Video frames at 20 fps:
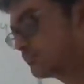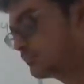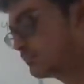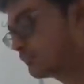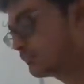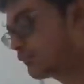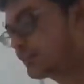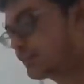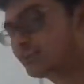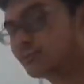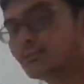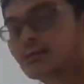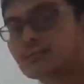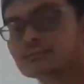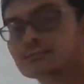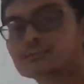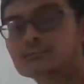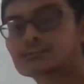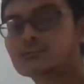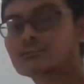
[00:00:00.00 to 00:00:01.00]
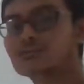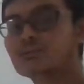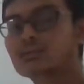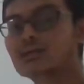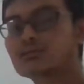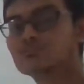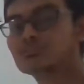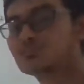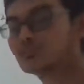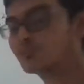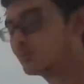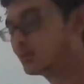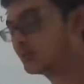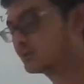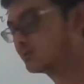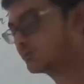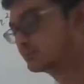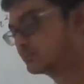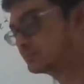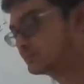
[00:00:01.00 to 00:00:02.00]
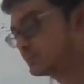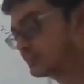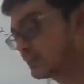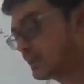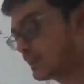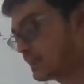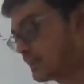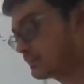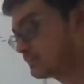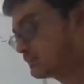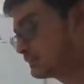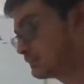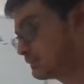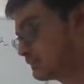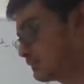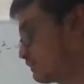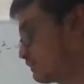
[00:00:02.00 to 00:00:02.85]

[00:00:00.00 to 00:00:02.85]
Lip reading: final answer. You will have 2 unknowns, k and c.